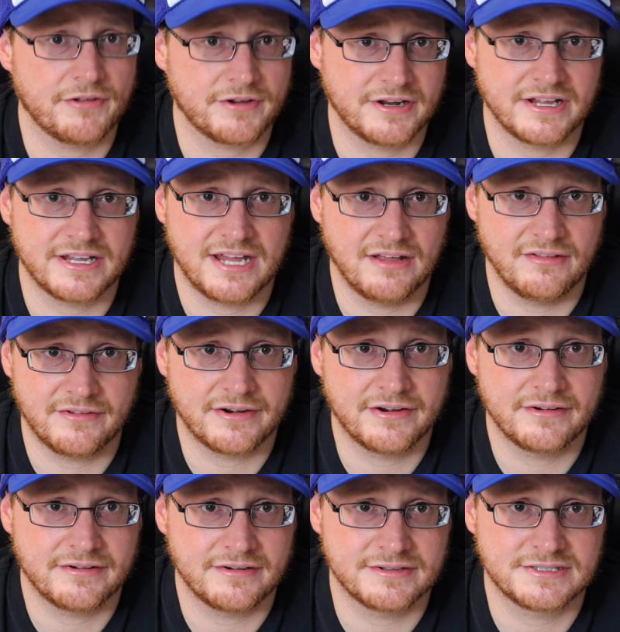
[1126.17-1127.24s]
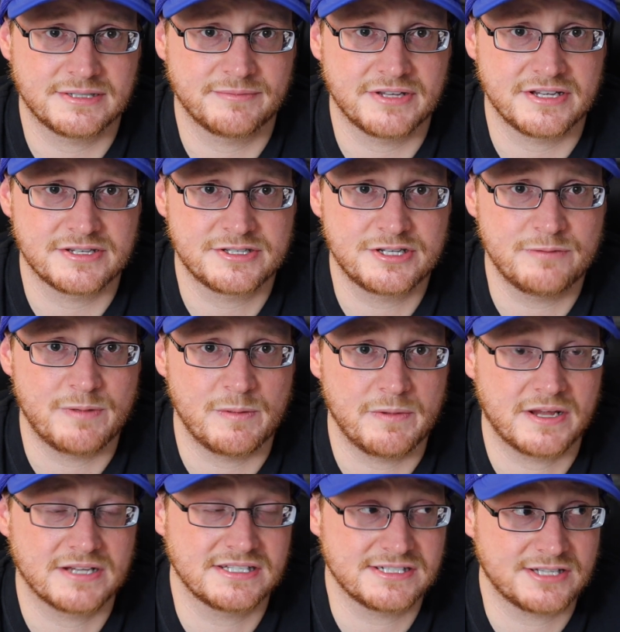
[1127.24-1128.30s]
They're gonna kill her or something stupid,
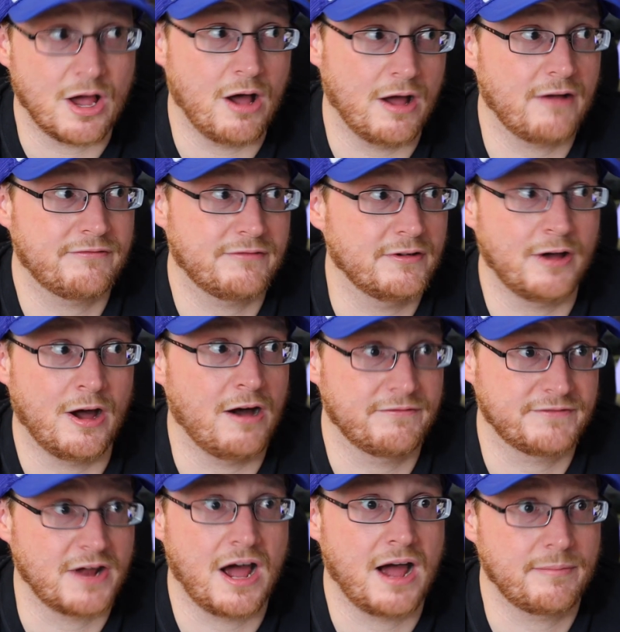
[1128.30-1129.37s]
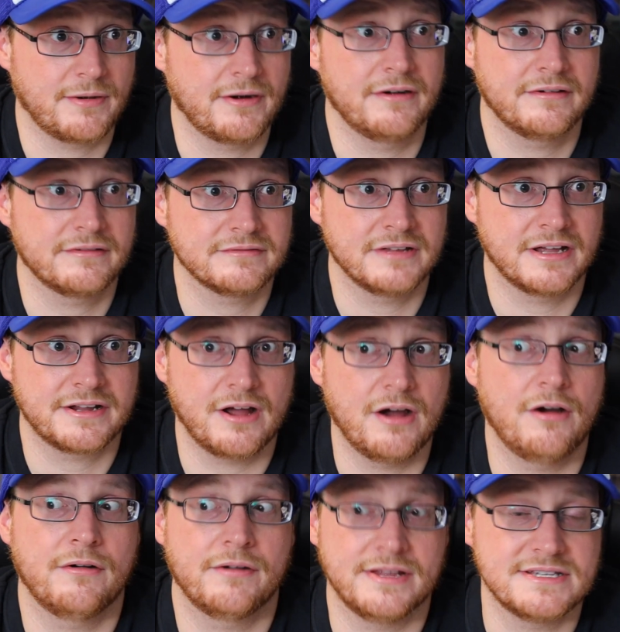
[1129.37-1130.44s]
because it's off Hopper. Like,
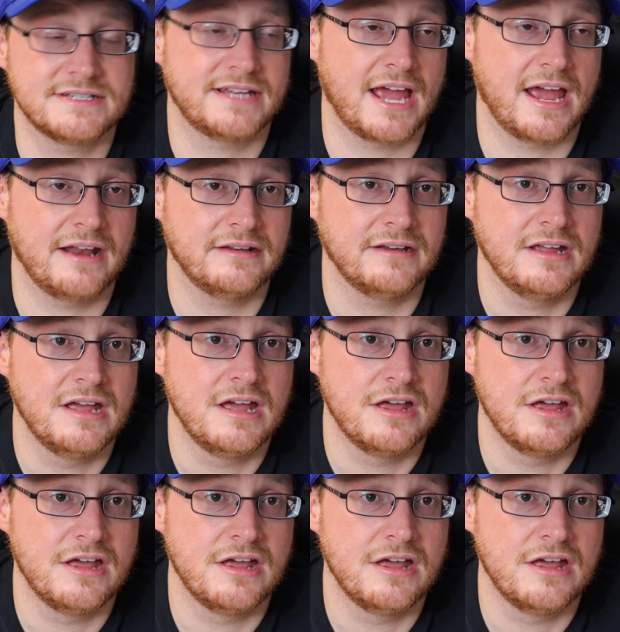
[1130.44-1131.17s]
oh, he's dead.